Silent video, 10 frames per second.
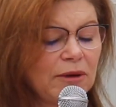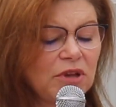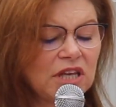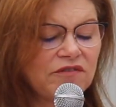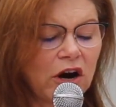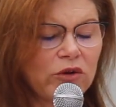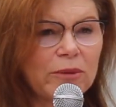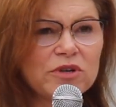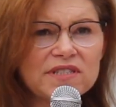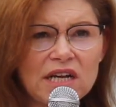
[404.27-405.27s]
I believe our
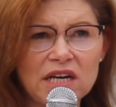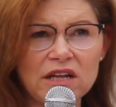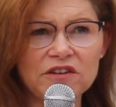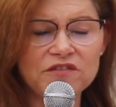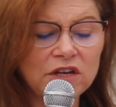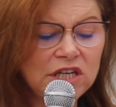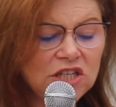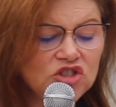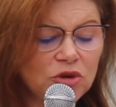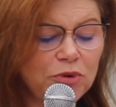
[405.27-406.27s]
representative
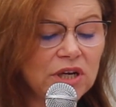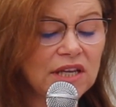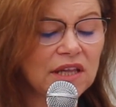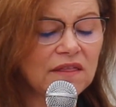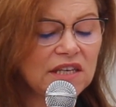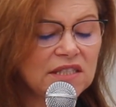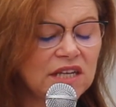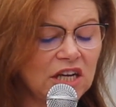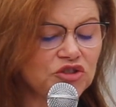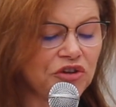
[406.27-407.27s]
needs to put
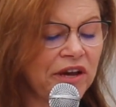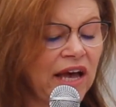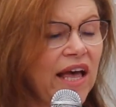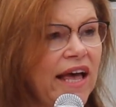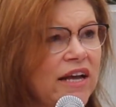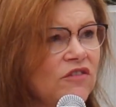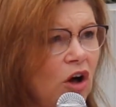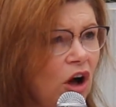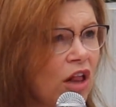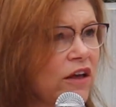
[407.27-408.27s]
this country ahead
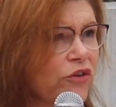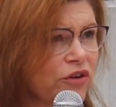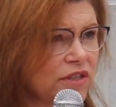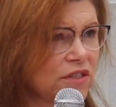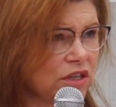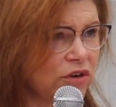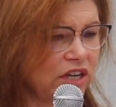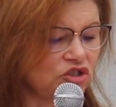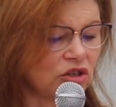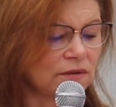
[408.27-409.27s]
of all other
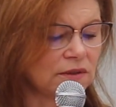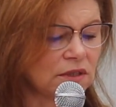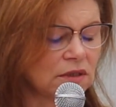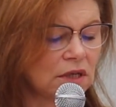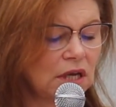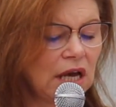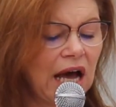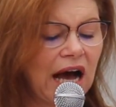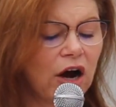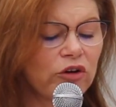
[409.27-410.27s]
considerations.
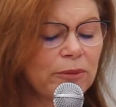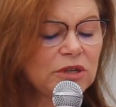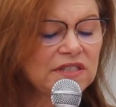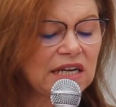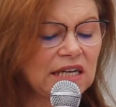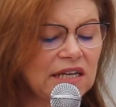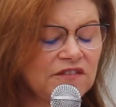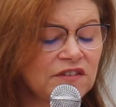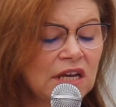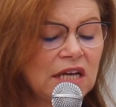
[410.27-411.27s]
Our
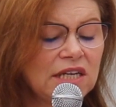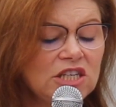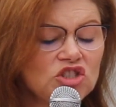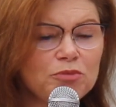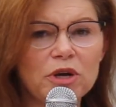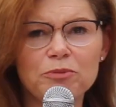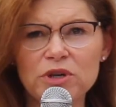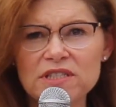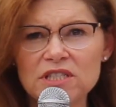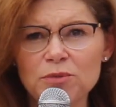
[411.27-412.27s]
representative needs to
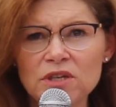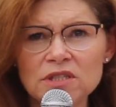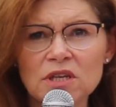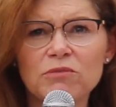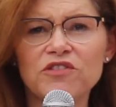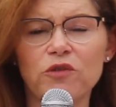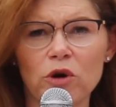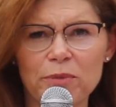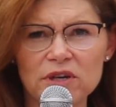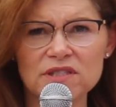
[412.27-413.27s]
put principles
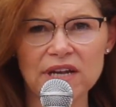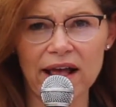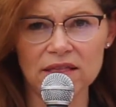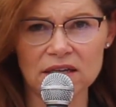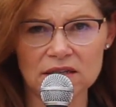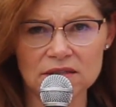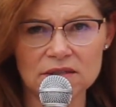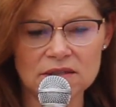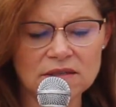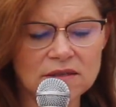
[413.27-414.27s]
before
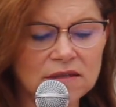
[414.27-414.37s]
personalities.